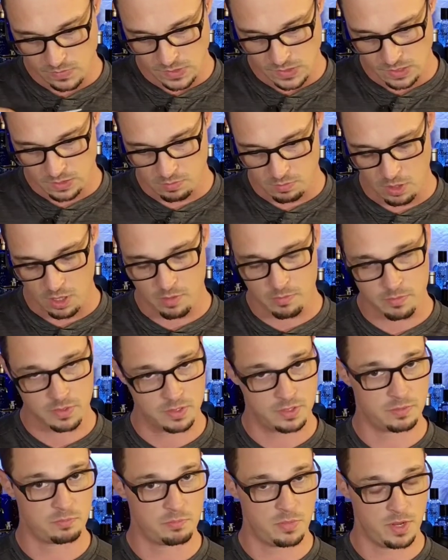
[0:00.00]
it's
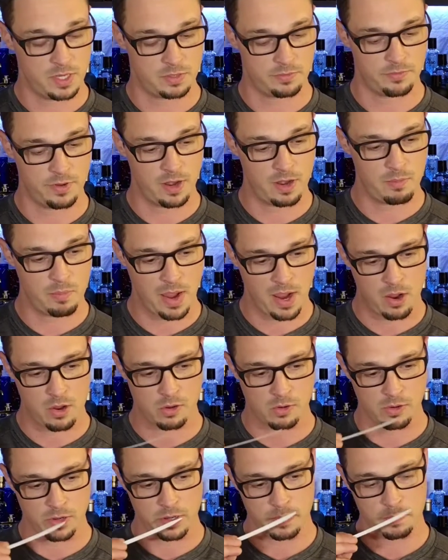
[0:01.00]
it's it's very
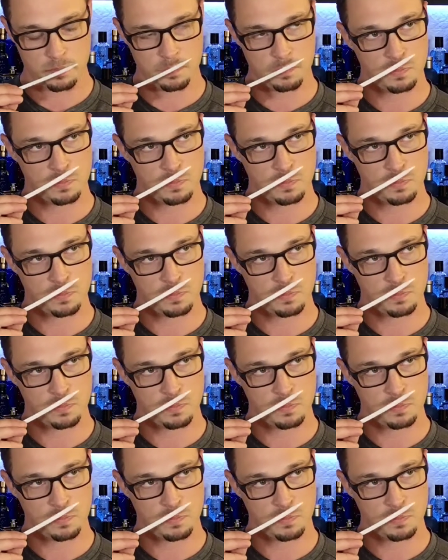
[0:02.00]
powdery